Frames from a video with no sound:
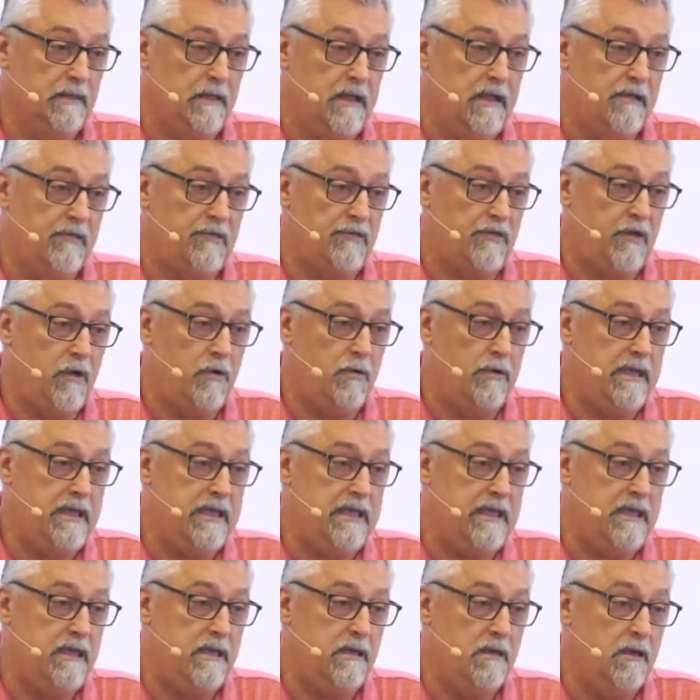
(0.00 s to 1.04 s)
And so
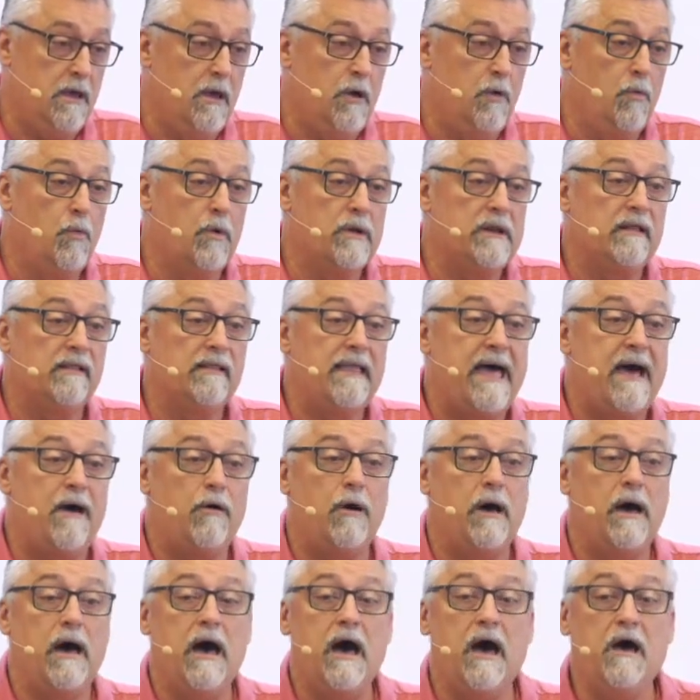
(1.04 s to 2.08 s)
he would
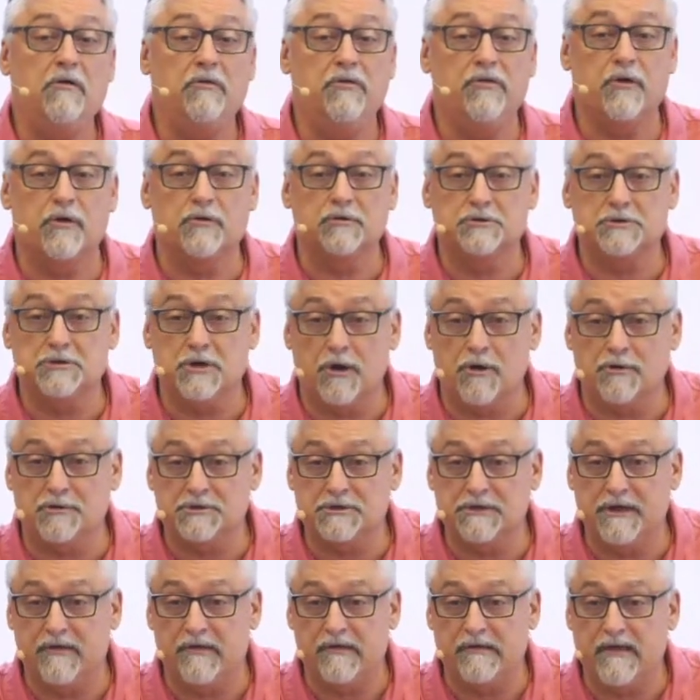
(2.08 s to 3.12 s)
allow other
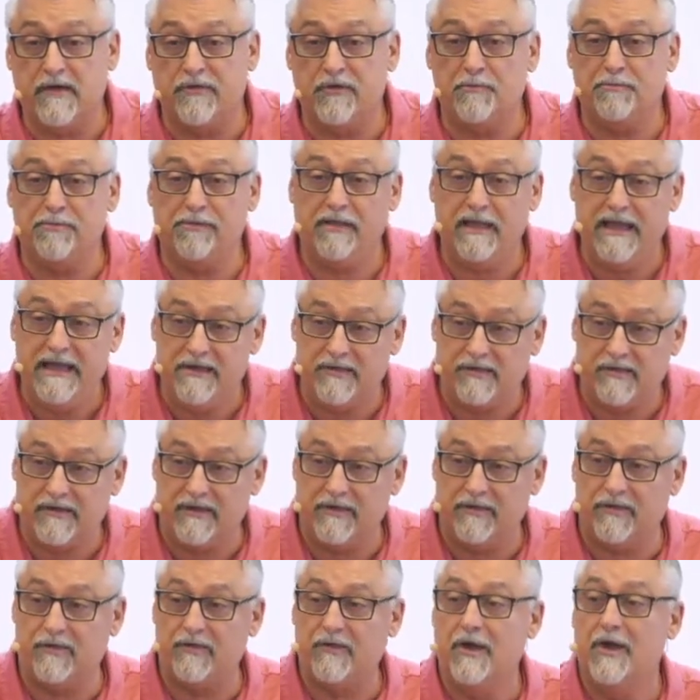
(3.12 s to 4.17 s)
churches and other
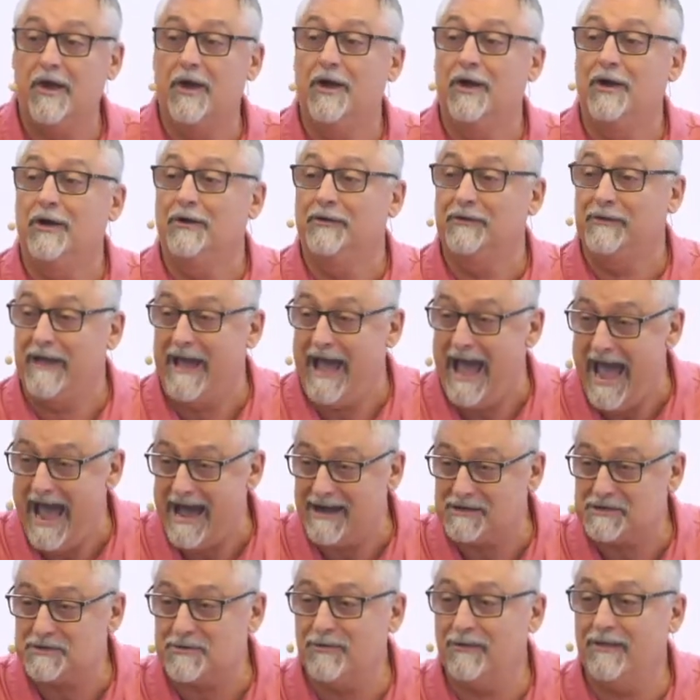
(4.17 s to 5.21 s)
places to
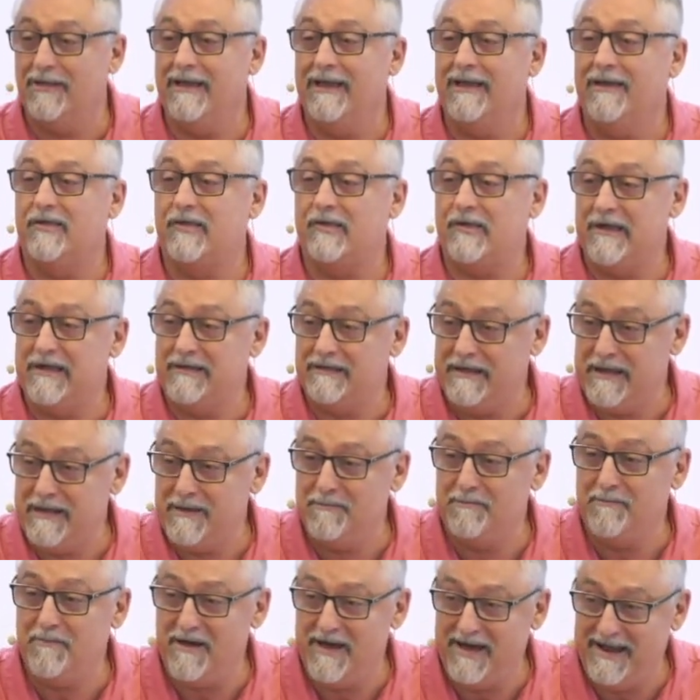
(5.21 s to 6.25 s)
actually send
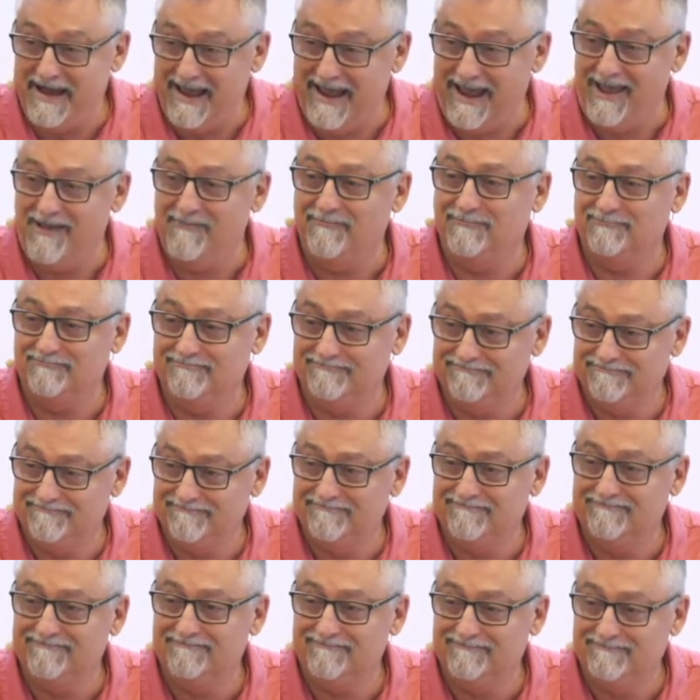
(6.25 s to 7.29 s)
him money
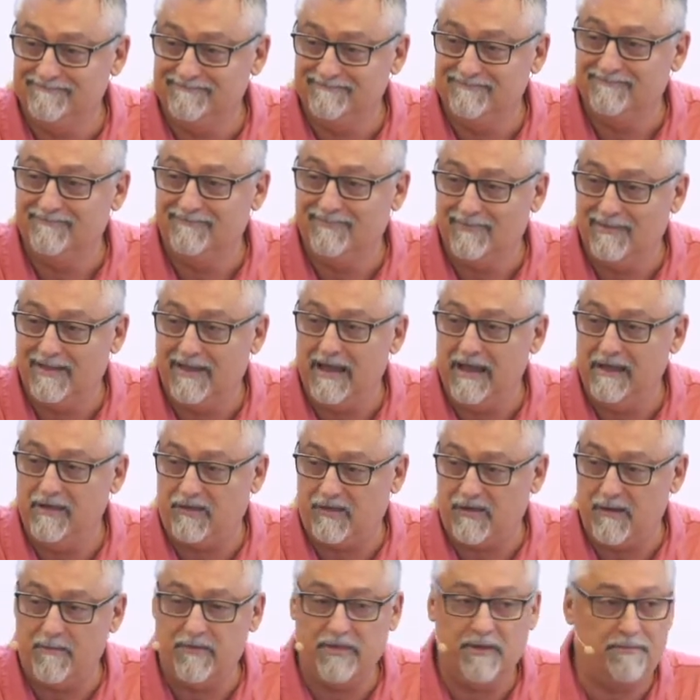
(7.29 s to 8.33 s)
in
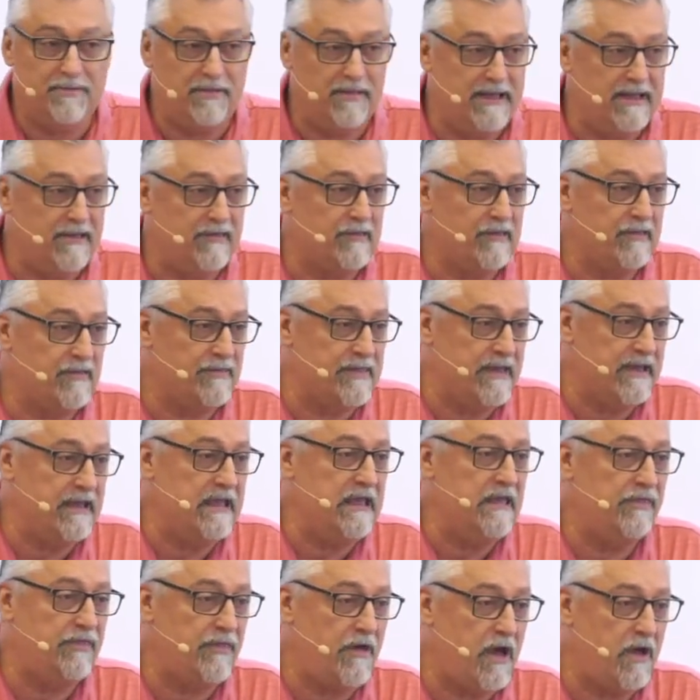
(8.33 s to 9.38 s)
some of the places that
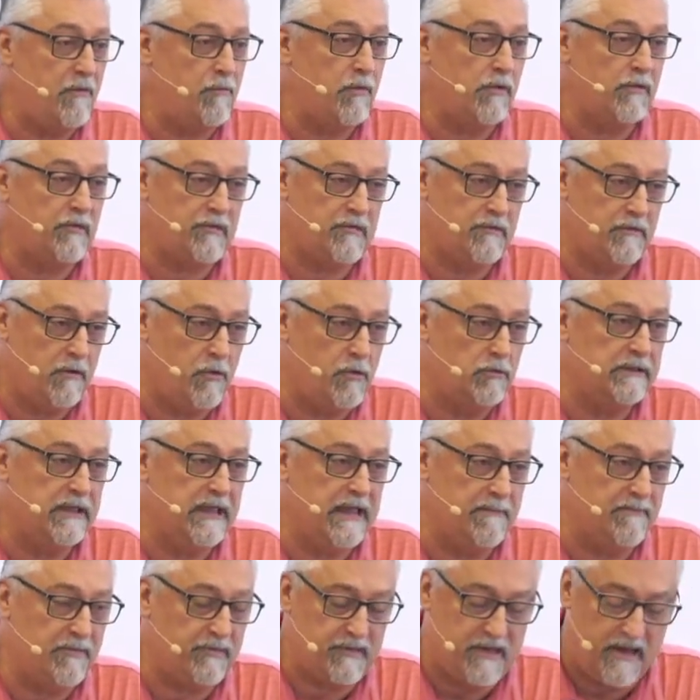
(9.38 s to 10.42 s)
he thought were holding
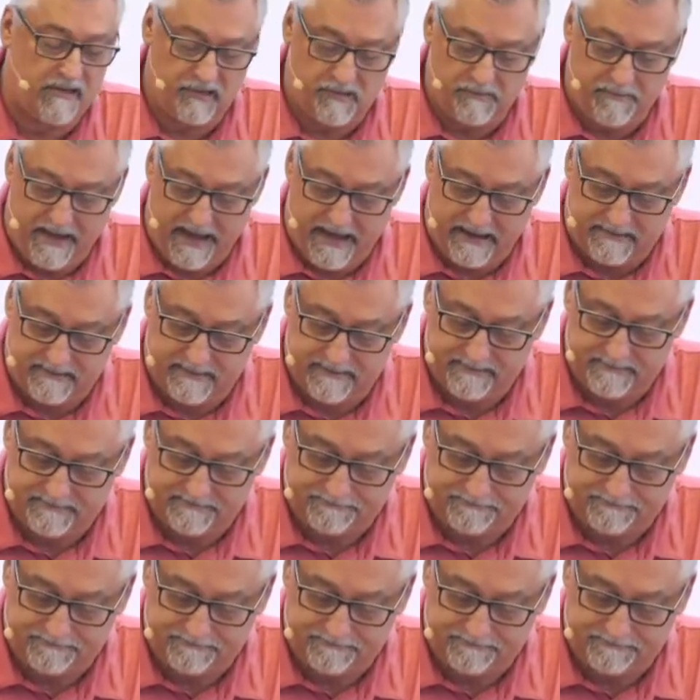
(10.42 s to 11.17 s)
him suspect.